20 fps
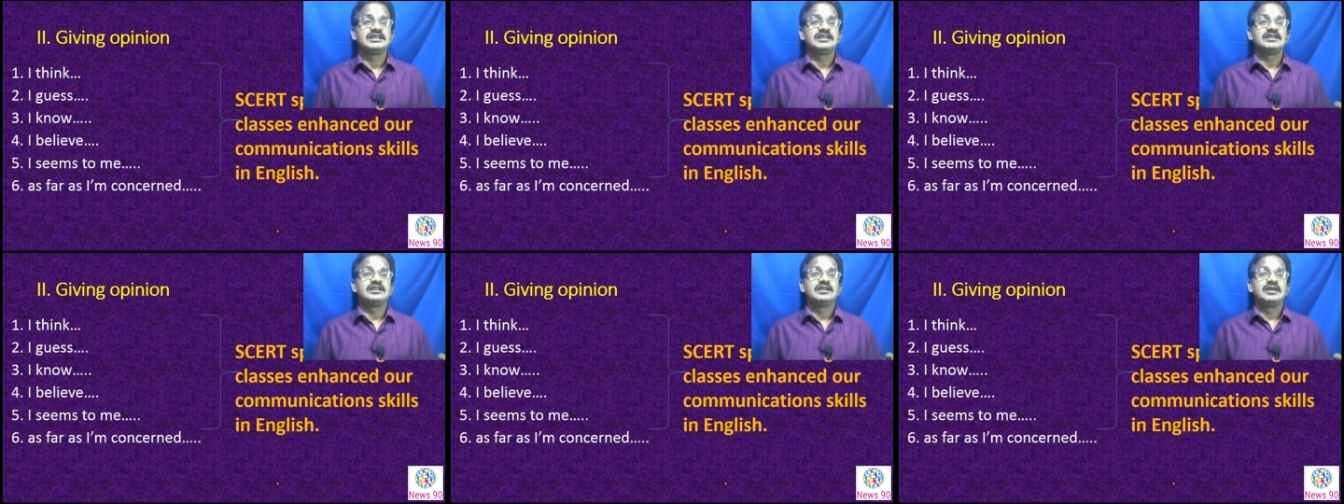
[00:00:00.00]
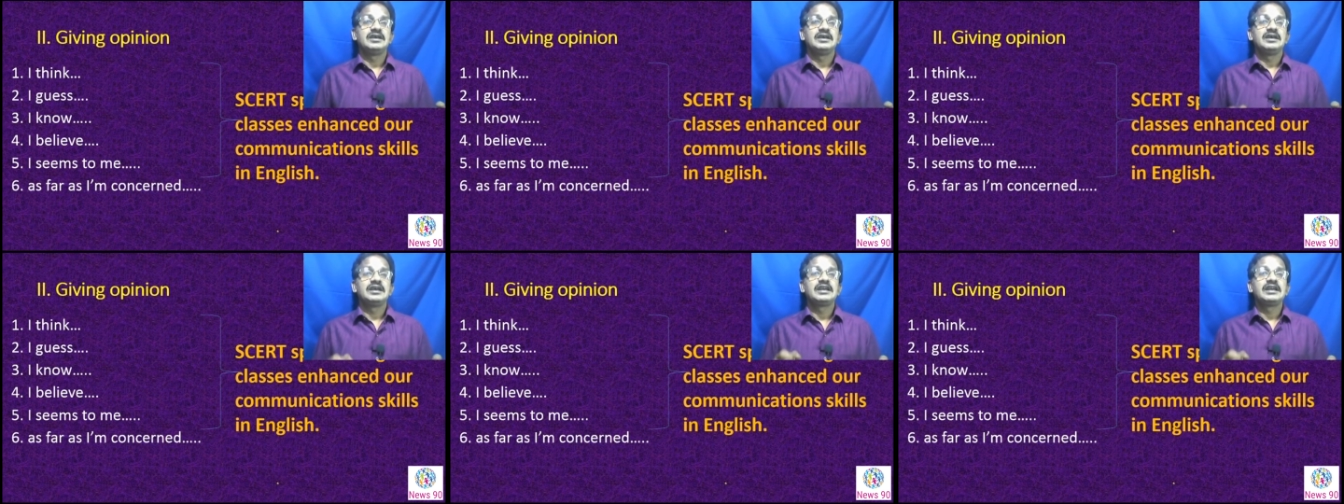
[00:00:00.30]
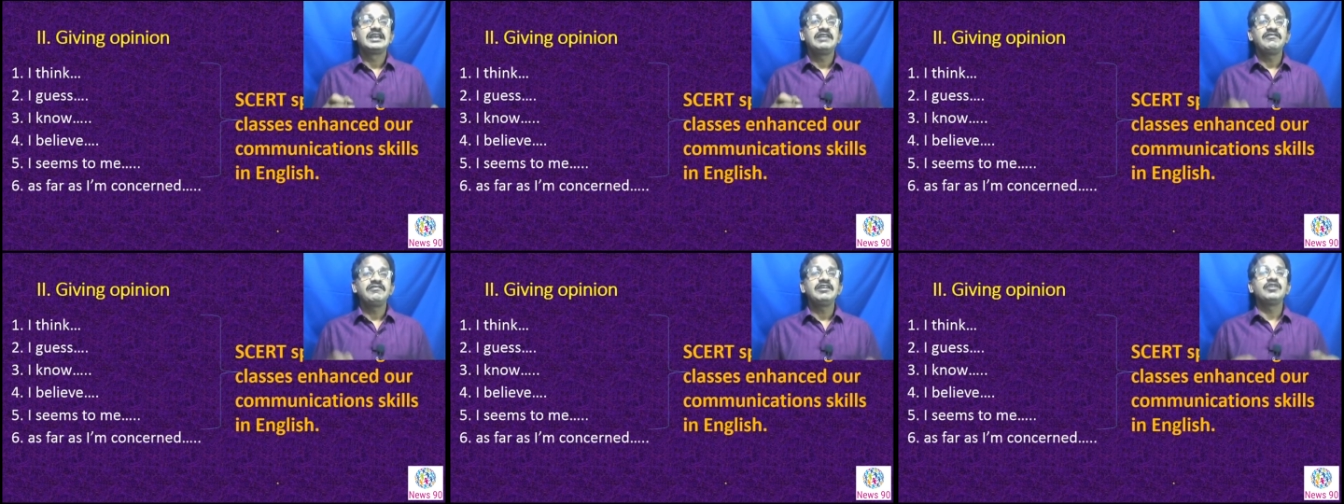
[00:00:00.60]
then
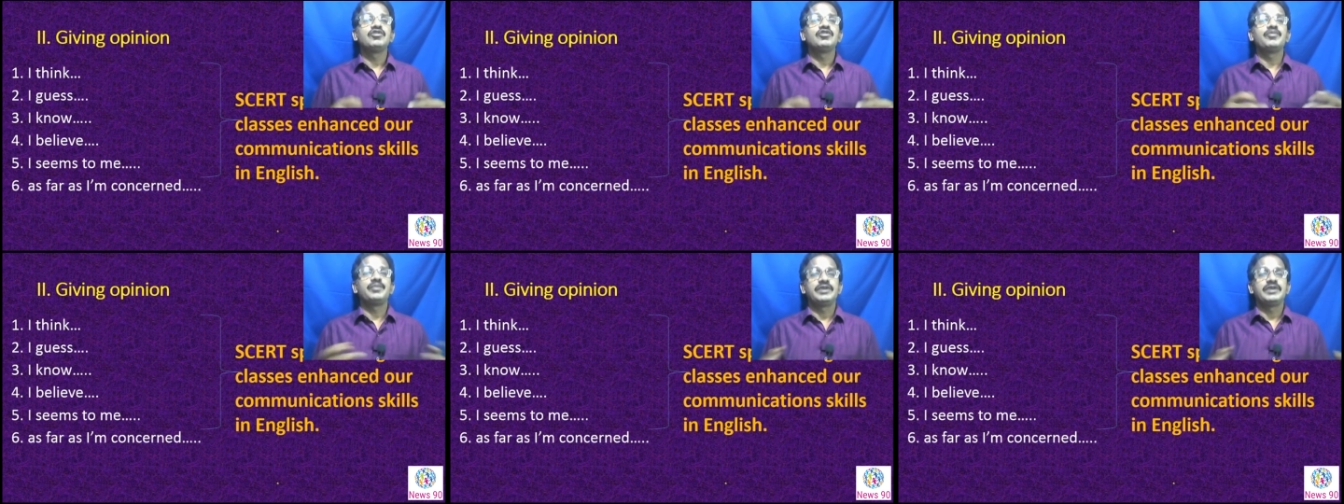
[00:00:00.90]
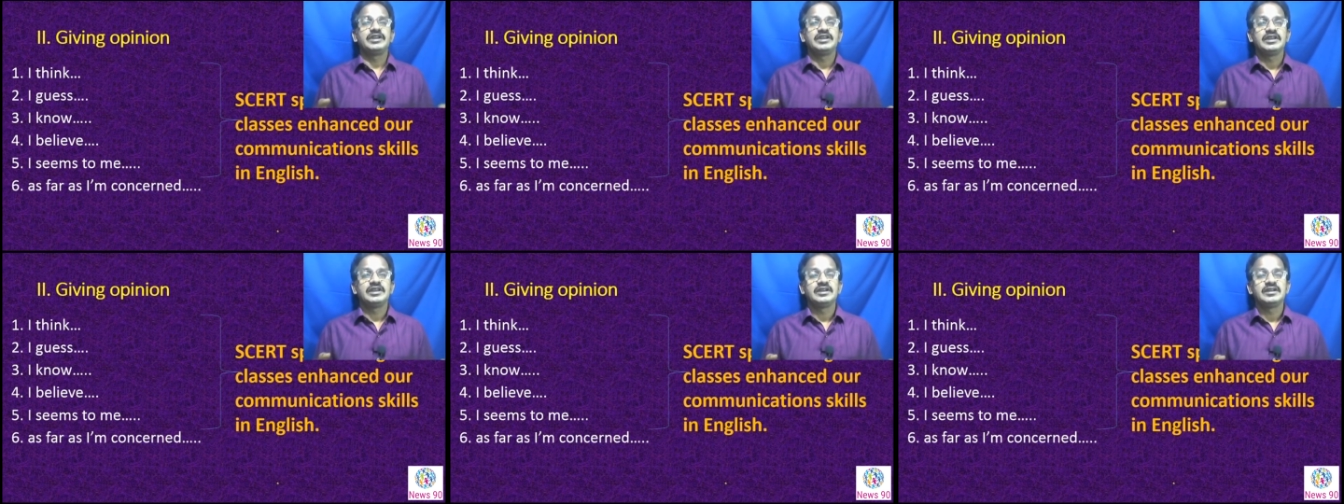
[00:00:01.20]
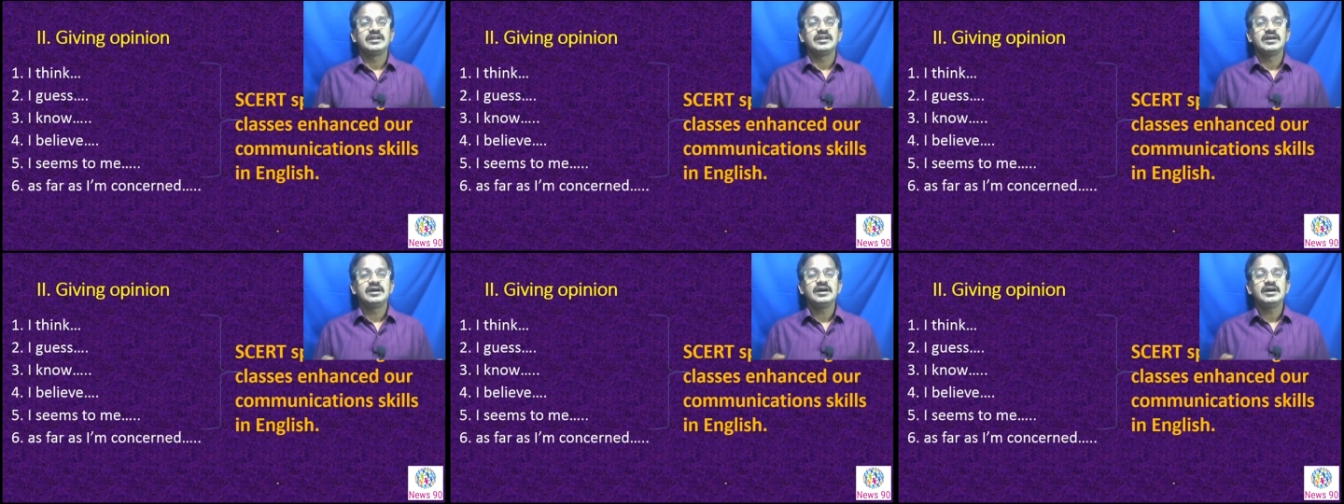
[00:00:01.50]
giving
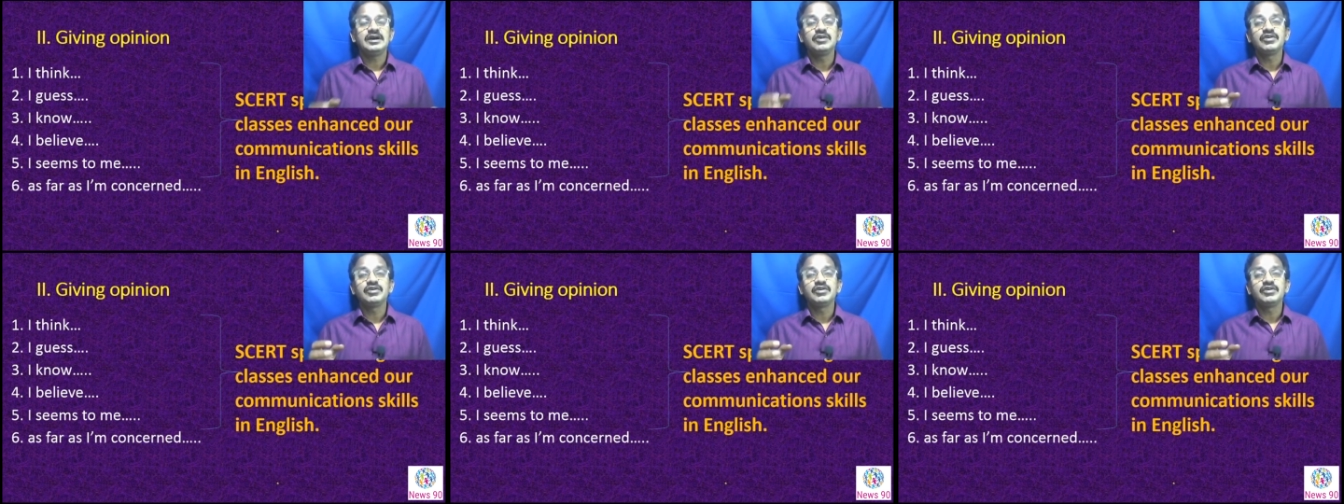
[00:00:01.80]
opinion.